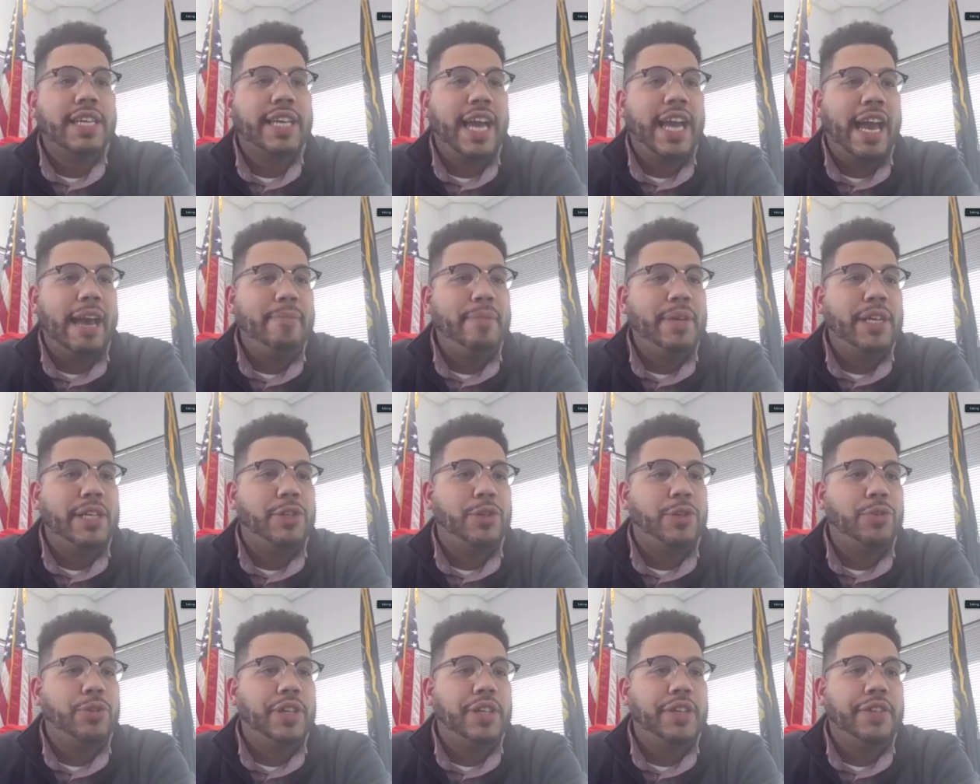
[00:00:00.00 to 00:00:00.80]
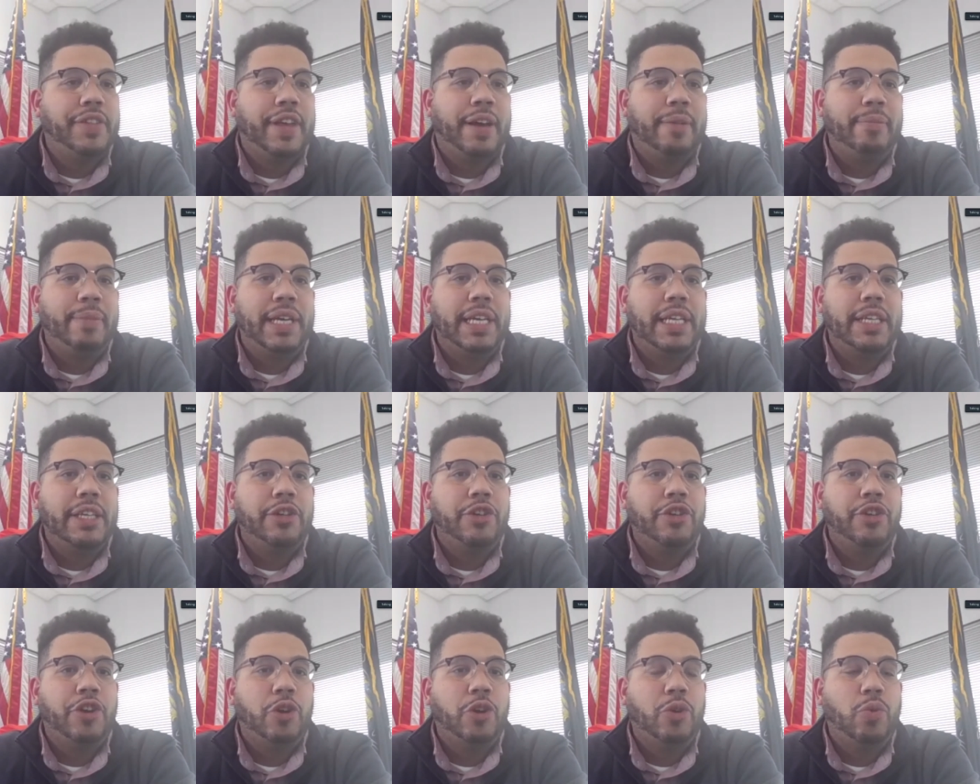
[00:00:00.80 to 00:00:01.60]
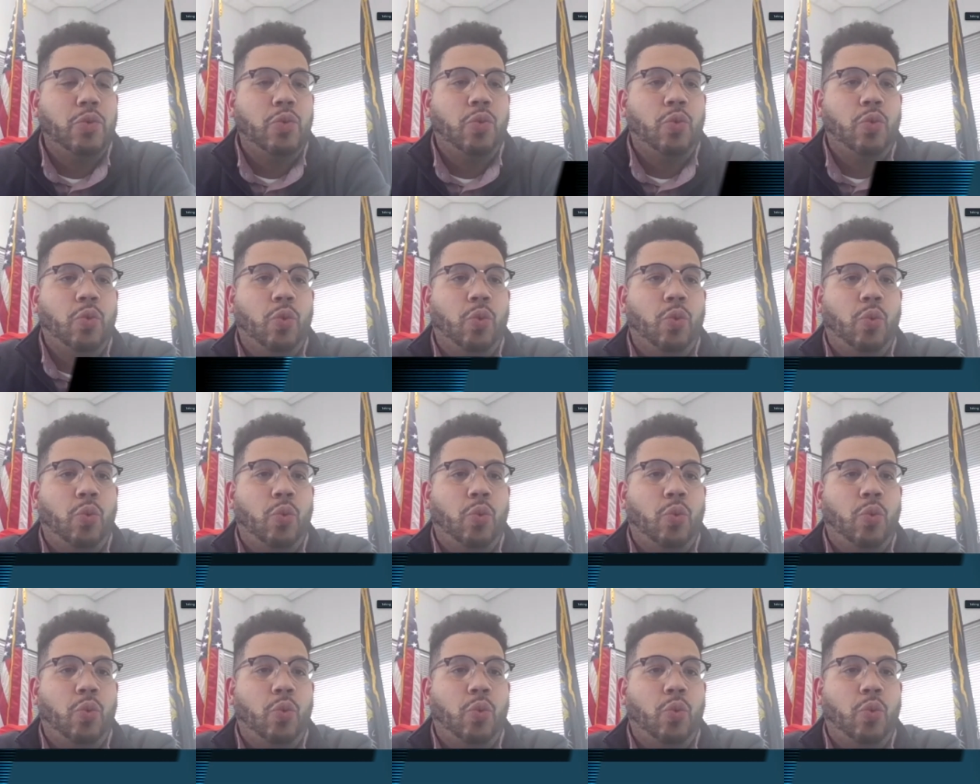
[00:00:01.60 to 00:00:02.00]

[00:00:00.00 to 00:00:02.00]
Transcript: the gamut, Judith. I mean, you know,